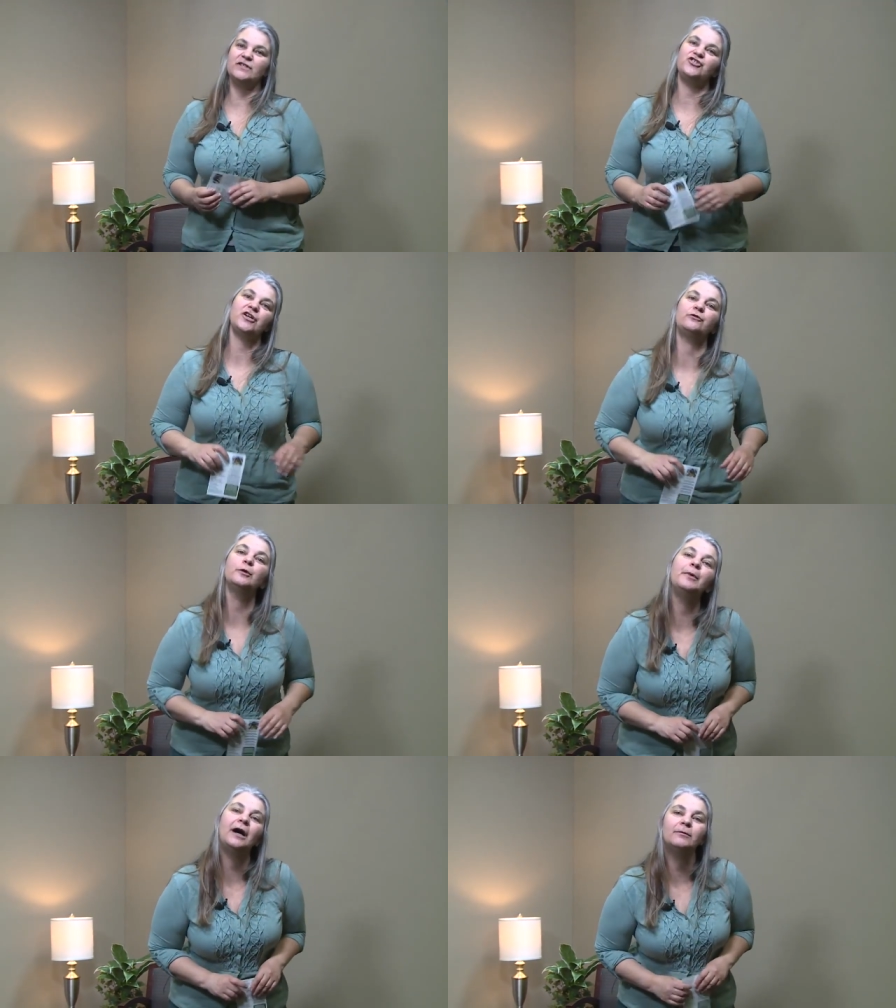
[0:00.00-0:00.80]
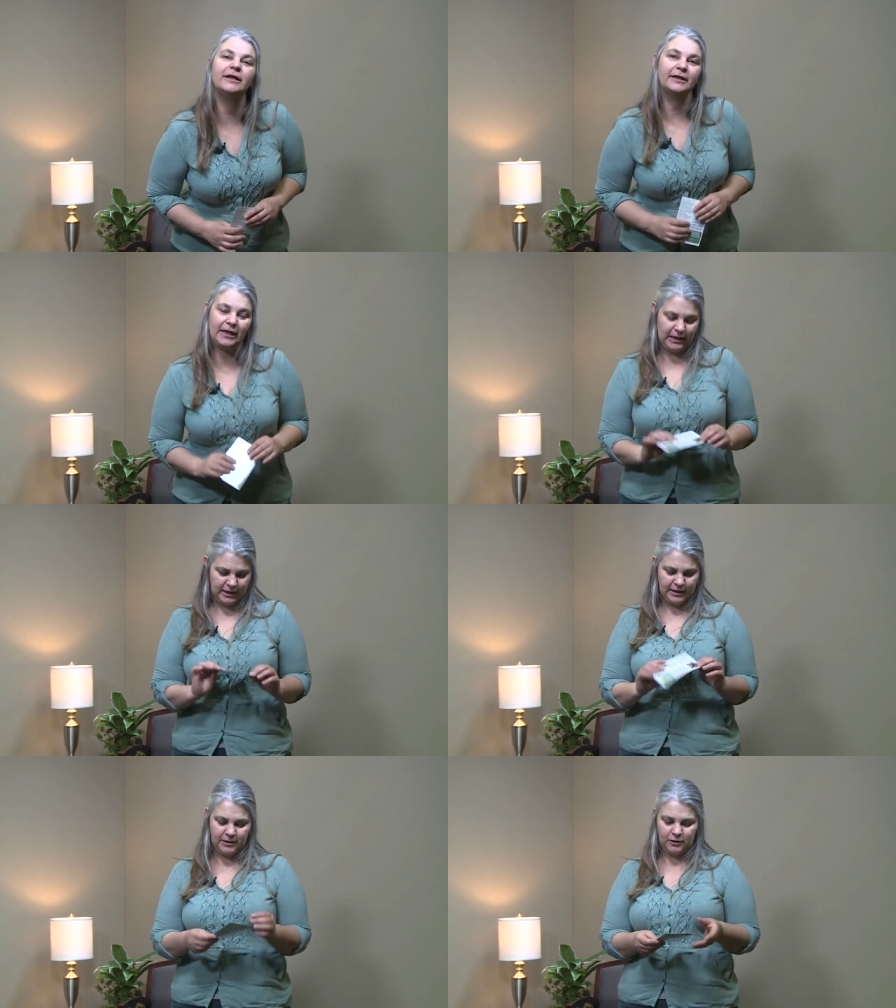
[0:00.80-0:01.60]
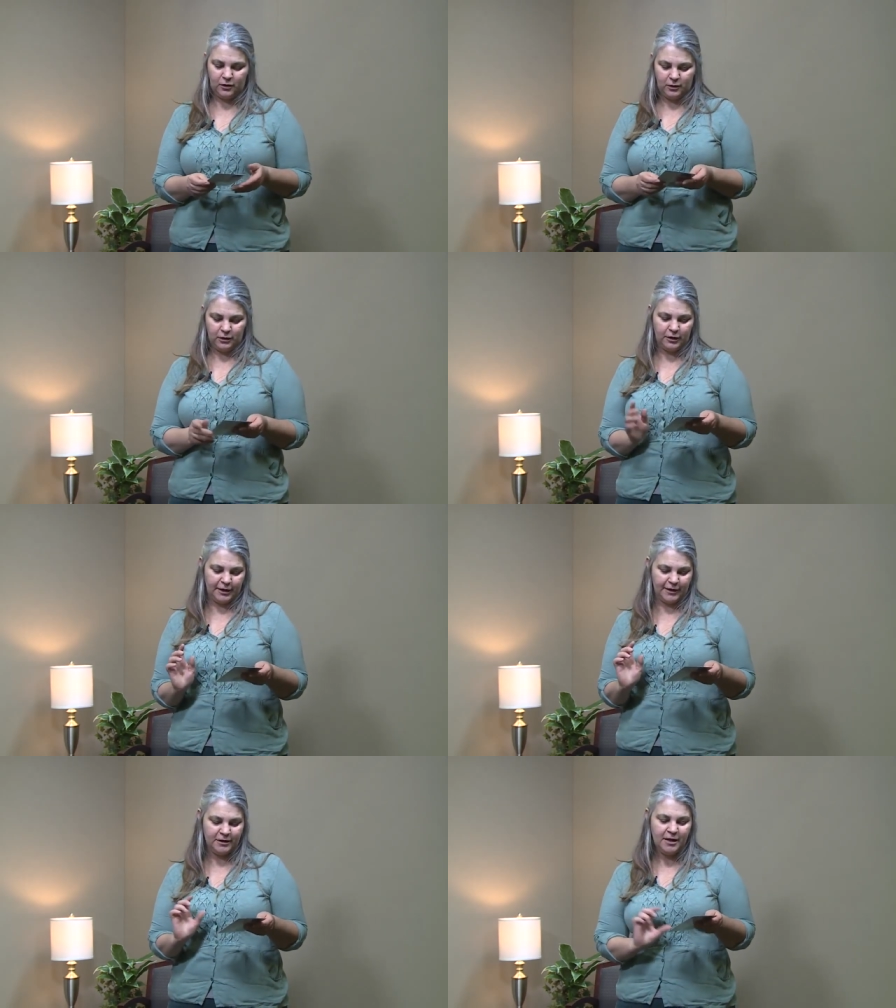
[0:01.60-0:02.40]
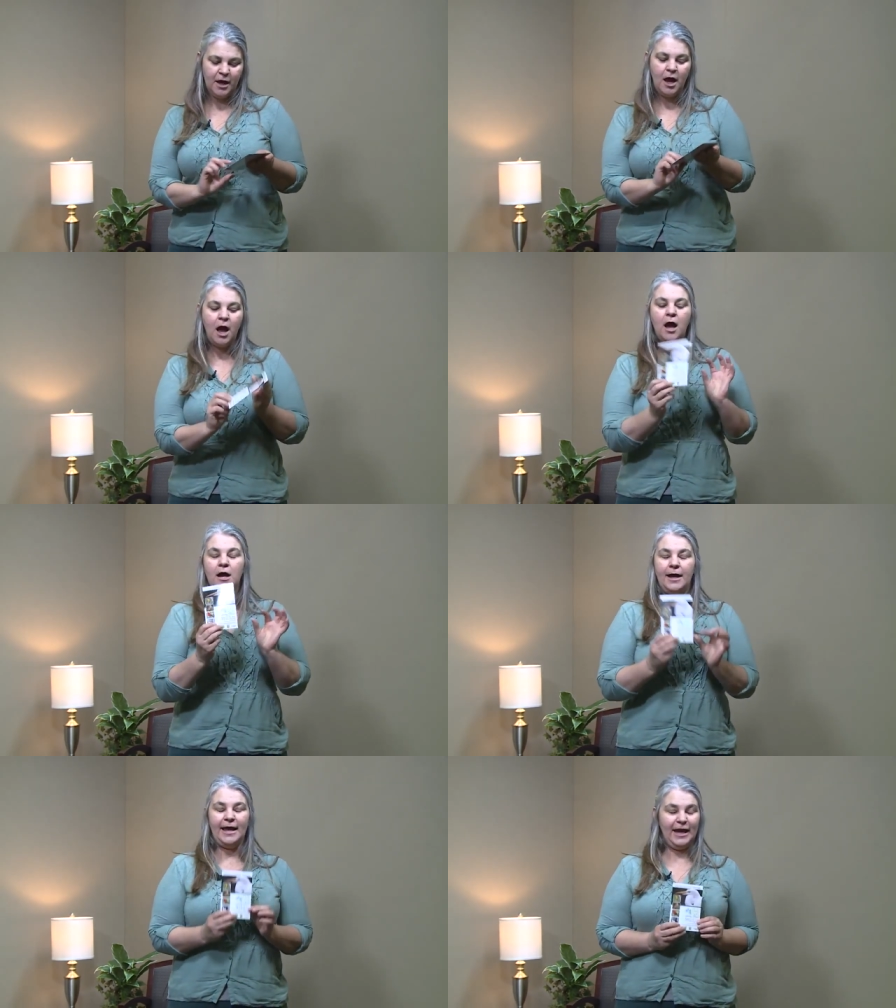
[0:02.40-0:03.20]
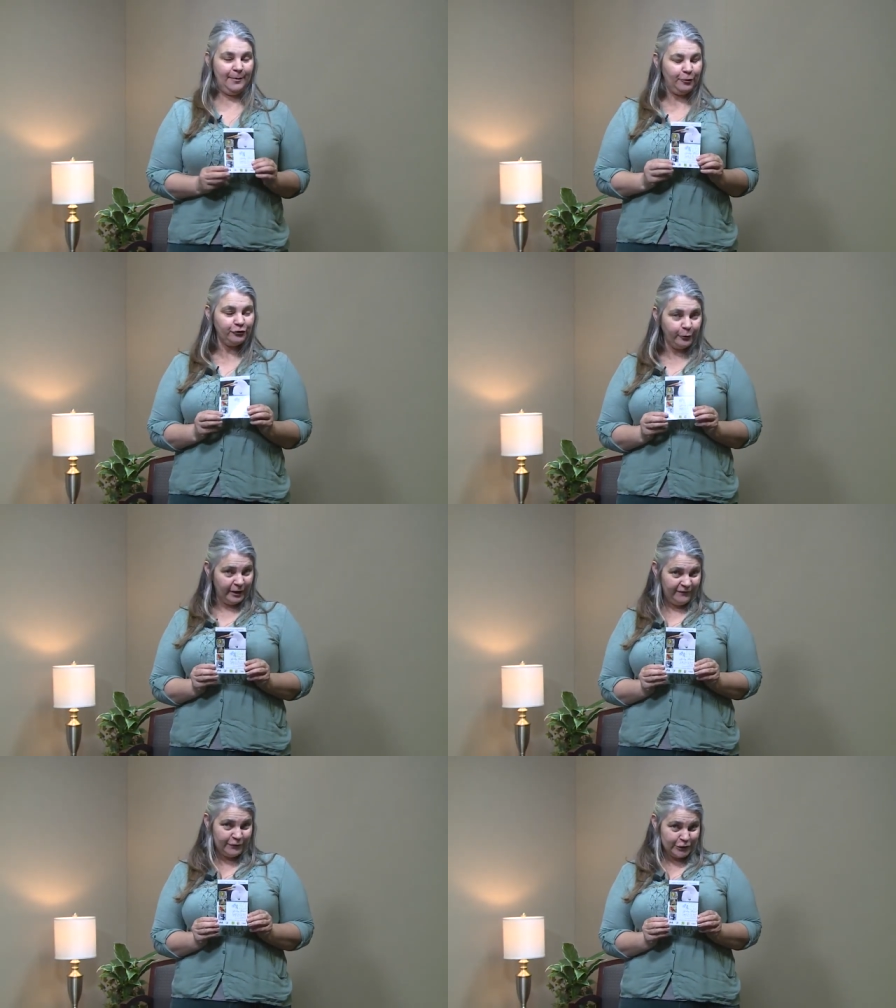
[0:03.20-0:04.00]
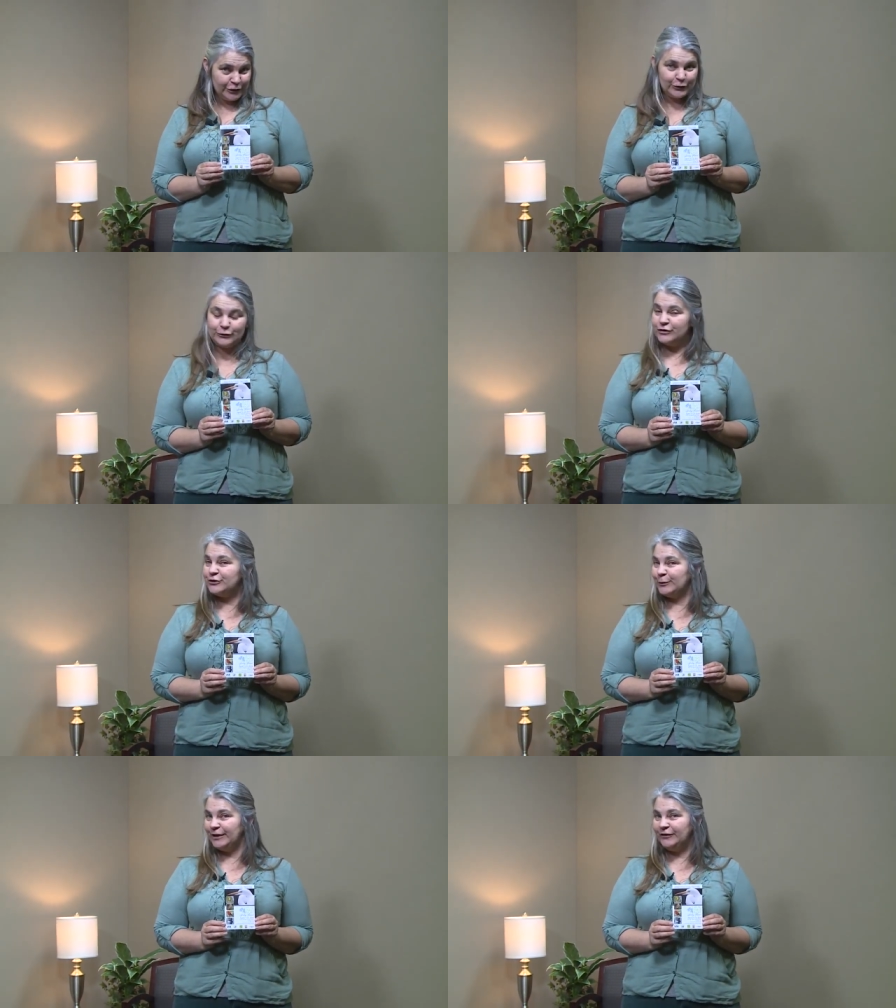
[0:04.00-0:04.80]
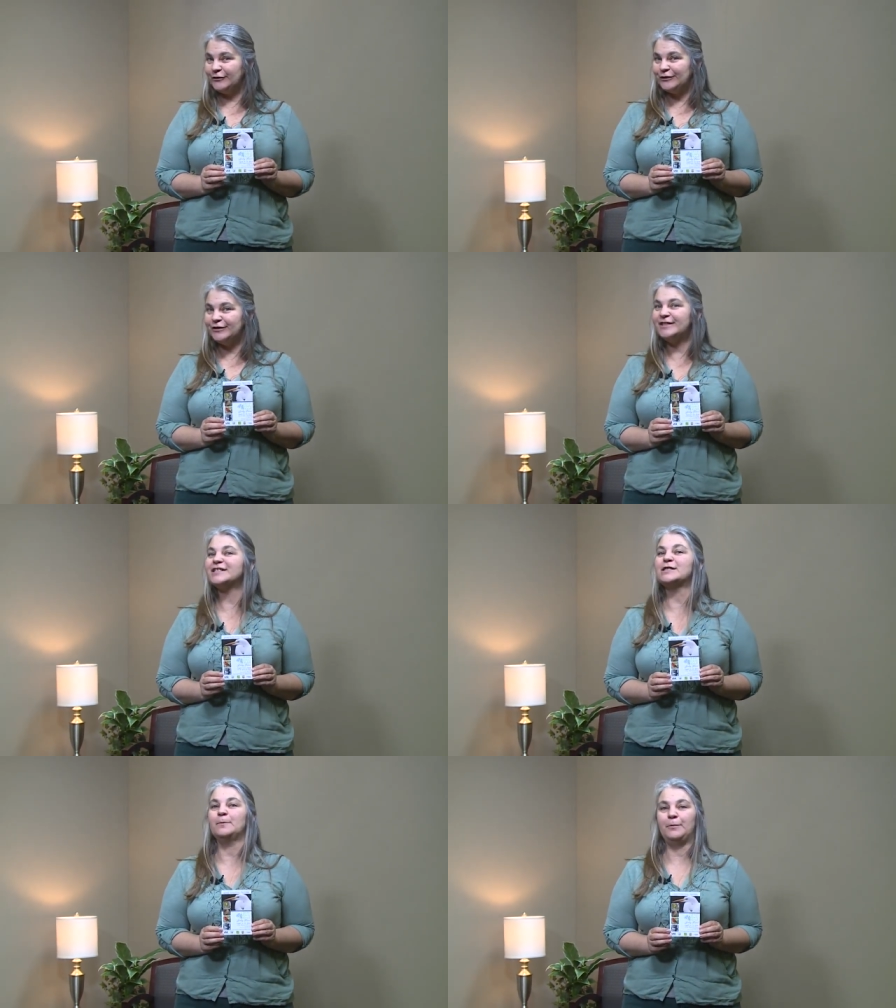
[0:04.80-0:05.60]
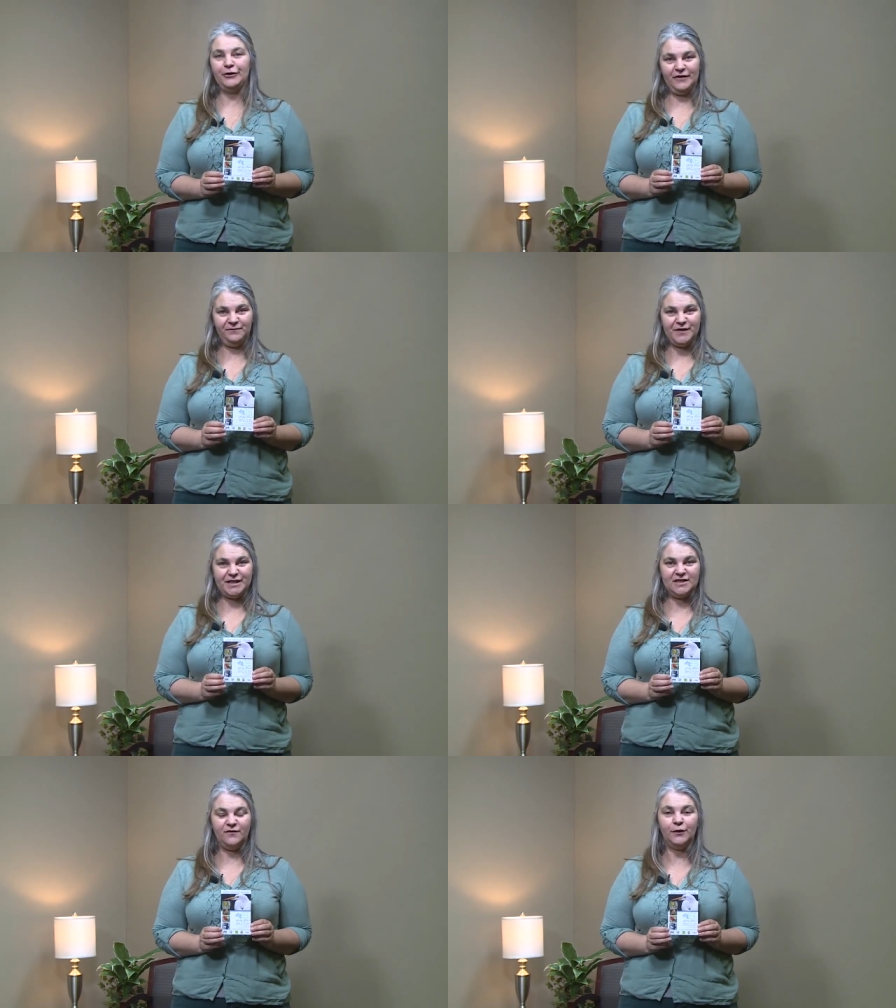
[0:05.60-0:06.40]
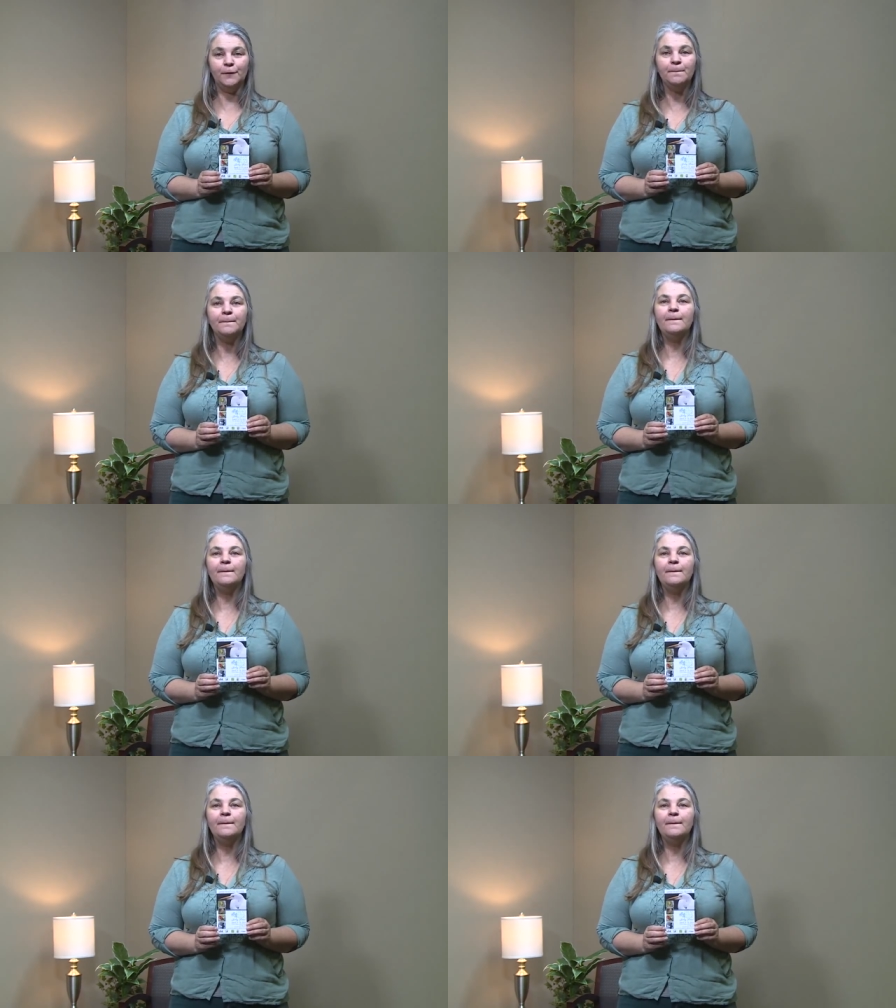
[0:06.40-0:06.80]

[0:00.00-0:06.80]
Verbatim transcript: the general public. And on April 21st through the 23rd is the Birding Festival.